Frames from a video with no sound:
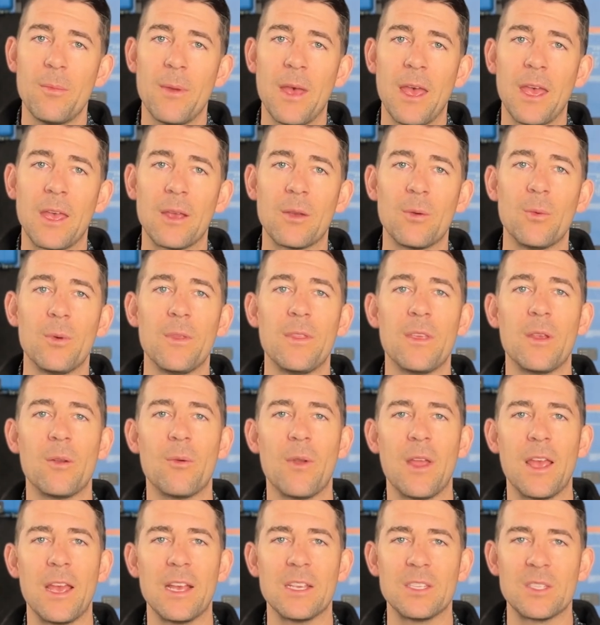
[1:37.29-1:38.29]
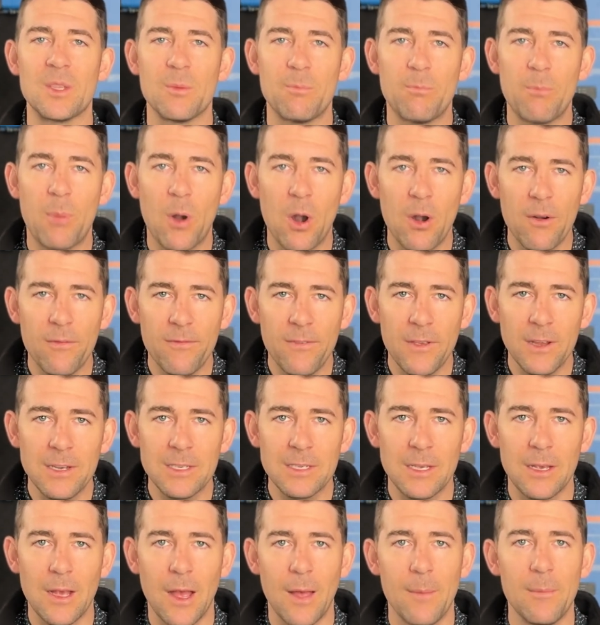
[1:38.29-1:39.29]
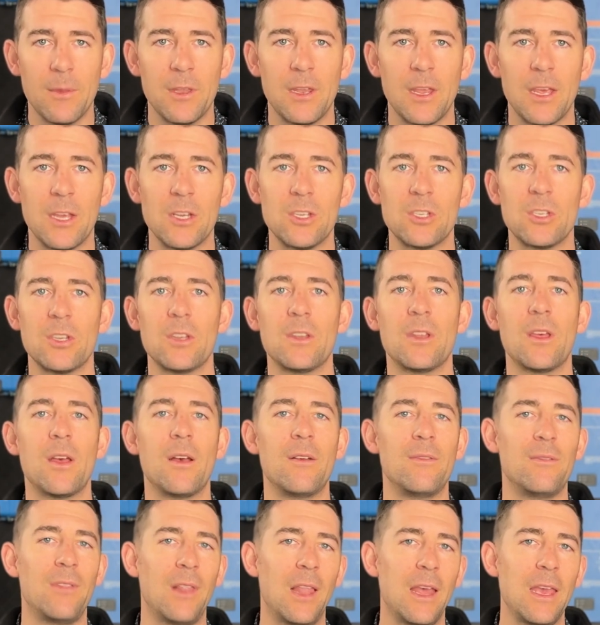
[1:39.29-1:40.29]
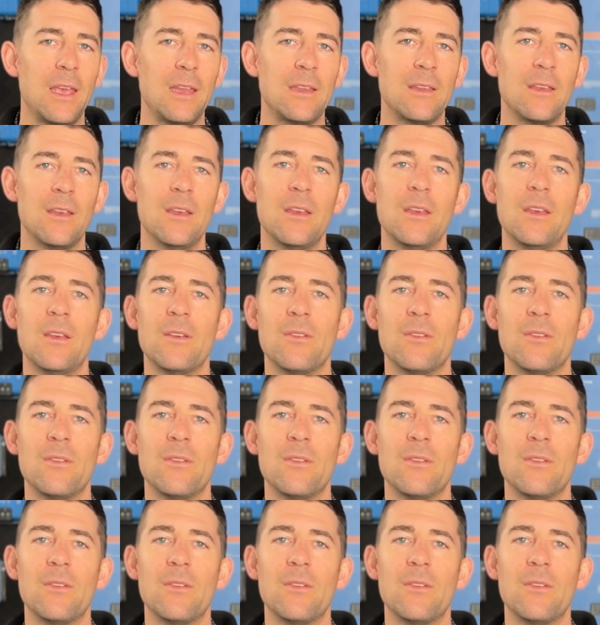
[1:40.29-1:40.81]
bank when the array has the perfect combination of light,